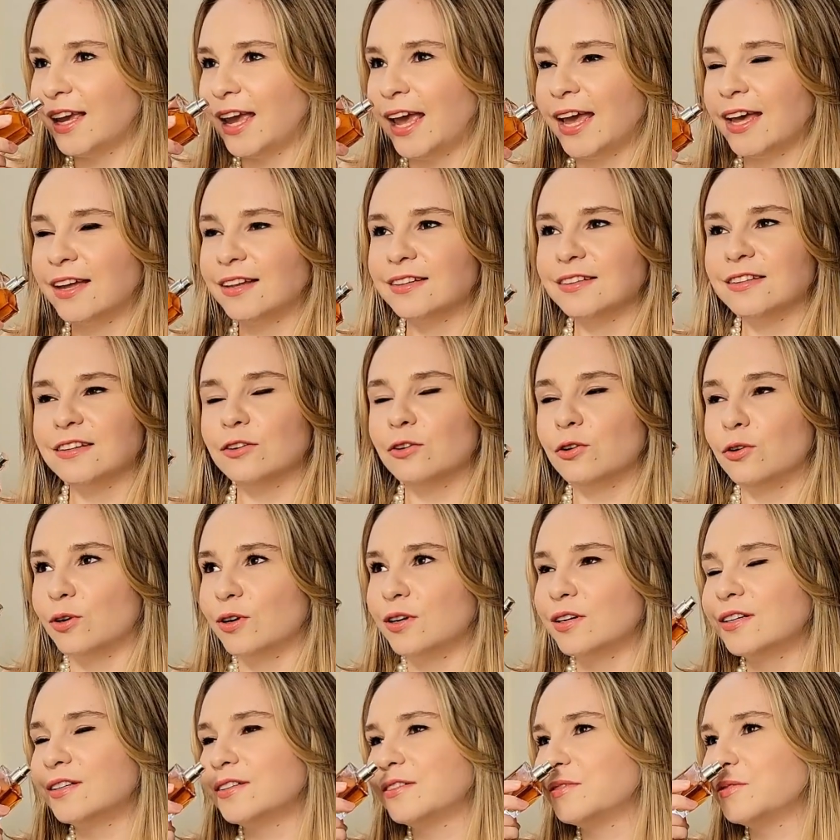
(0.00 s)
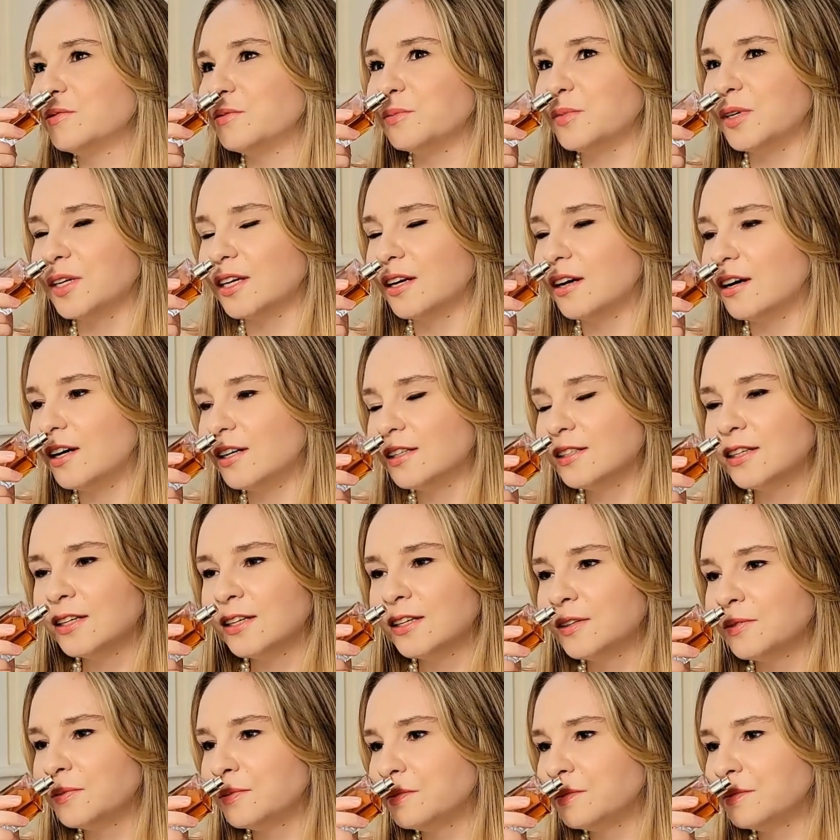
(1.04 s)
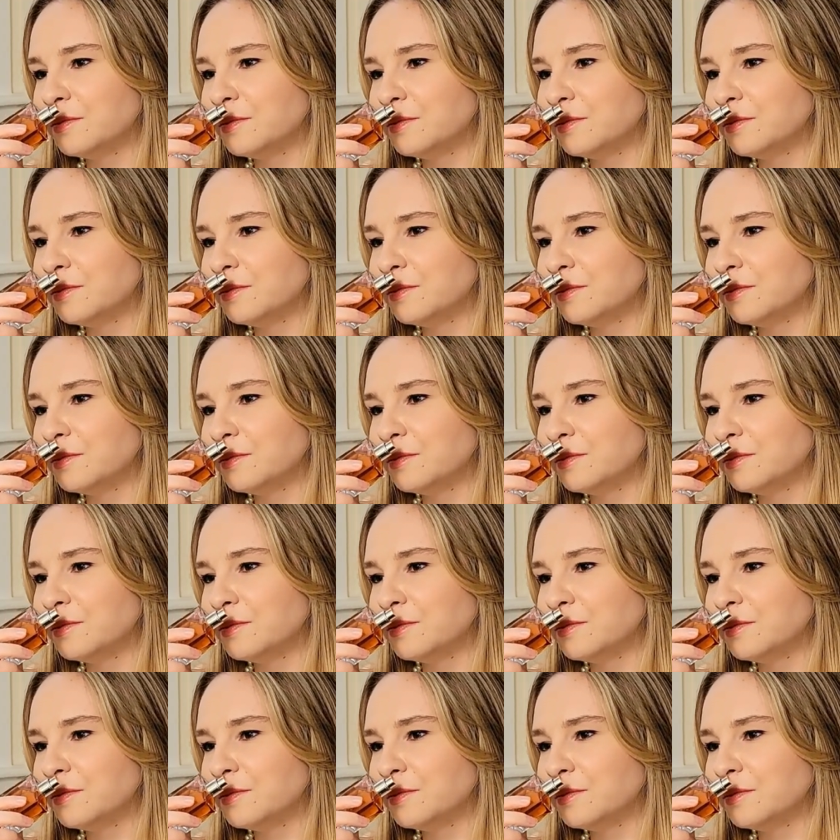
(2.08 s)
And oh my God,